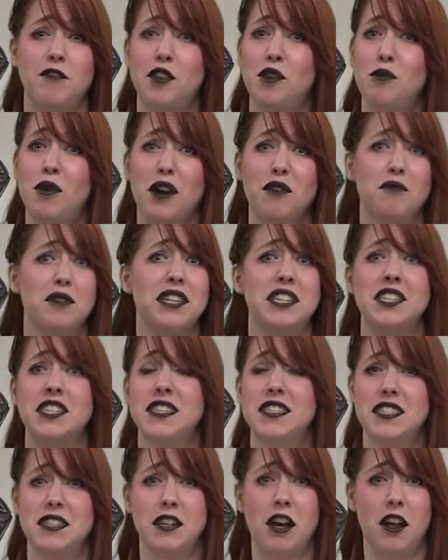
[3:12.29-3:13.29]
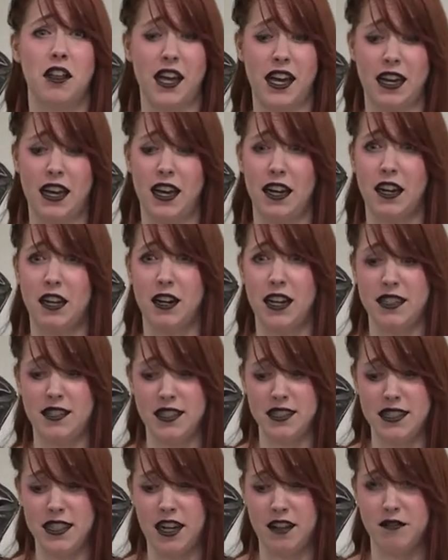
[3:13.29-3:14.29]
if you want ridges and all that kind of
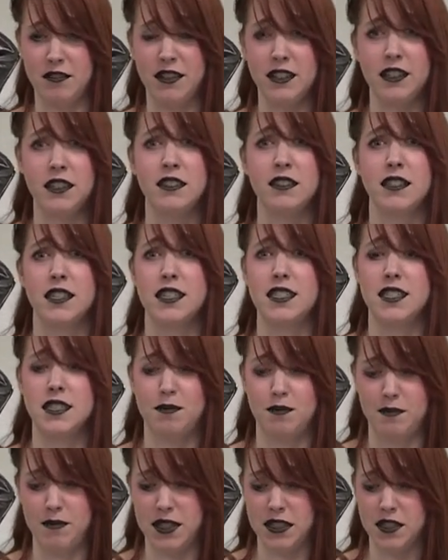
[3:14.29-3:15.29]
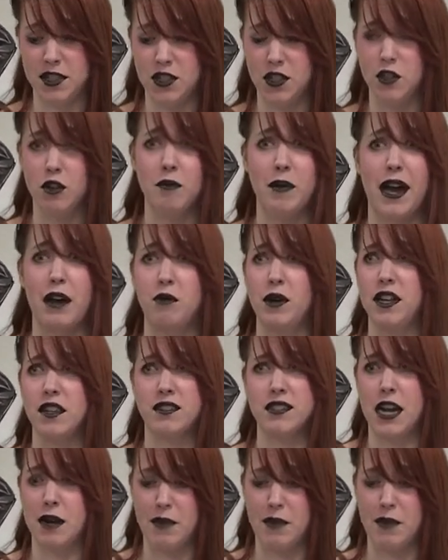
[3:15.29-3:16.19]
crazy stuff because it's your bat wings,